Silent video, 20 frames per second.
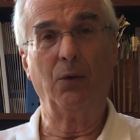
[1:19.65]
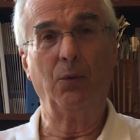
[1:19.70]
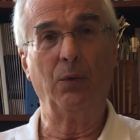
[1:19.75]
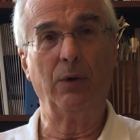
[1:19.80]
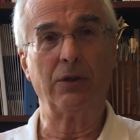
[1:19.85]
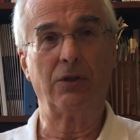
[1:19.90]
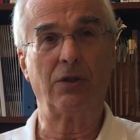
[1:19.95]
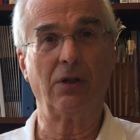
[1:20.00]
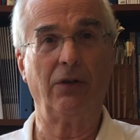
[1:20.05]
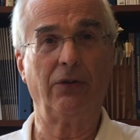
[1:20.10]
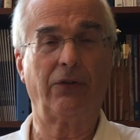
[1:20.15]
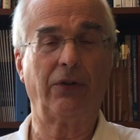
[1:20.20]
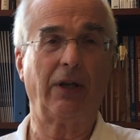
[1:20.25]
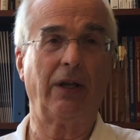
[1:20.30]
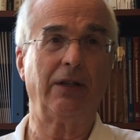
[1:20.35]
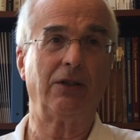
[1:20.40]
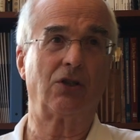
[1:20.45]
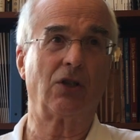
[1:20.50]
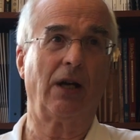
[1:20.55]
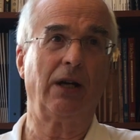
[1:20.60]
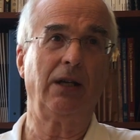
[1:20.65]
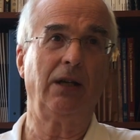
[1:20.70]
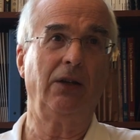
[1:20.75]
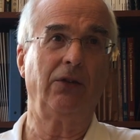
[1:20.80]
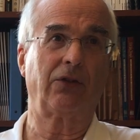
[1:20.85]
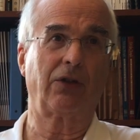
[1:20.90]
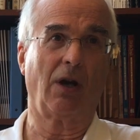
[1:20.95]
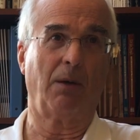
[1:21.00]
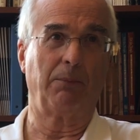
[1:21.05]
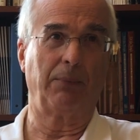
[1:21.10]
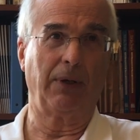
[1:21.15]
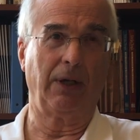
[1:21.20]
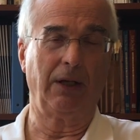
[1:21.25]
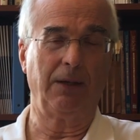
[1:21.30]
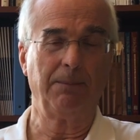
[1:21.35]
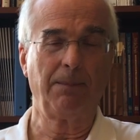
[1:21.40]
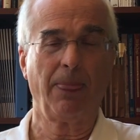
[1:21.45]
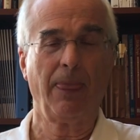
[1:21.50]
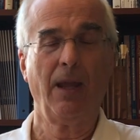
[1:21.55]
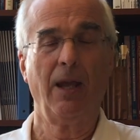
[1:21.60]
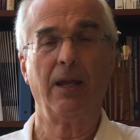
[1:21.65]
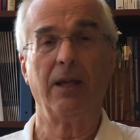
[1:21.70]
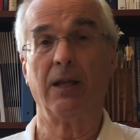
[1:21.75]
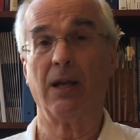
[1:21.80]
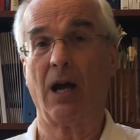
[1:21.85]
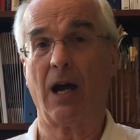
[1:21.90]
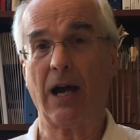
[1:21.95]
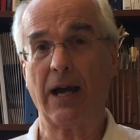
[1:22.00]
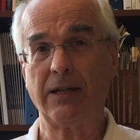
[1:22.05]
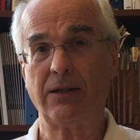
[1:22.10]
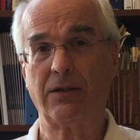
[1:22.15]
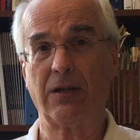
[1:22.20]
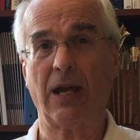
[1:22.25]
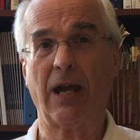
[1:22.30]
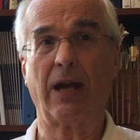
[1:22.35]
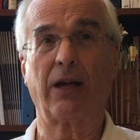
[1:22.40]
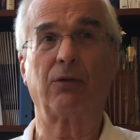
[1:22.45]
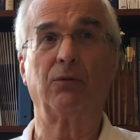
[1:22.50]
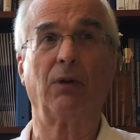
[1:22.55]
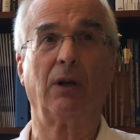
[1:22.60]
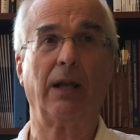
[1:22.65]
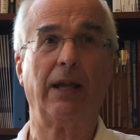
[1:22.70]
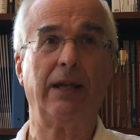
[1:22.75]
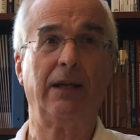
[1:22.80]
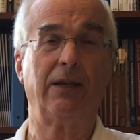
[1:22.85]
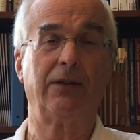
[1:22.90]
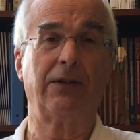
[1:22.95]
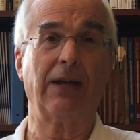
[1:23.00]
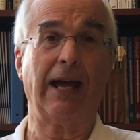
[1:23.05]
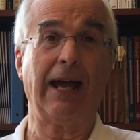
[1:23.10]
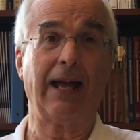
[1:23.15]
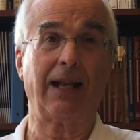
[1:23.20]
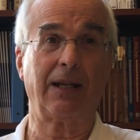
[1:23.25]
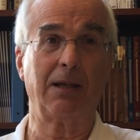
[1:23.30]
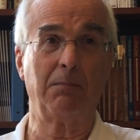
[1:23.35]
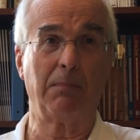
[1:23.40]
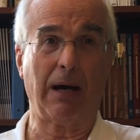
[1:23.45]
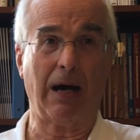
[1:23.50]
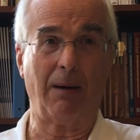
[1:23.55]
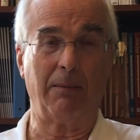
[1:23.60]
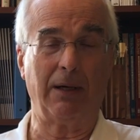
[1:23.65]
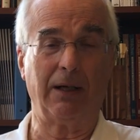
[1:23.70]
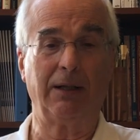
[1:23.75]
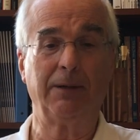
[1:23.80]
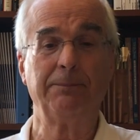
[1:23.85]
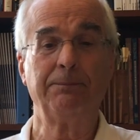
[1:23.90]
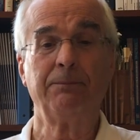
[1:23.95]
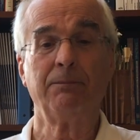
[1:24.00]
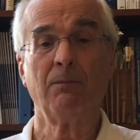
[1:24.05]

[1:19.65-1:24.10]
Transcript: which is a Chinese company in high tech related to Alibaba,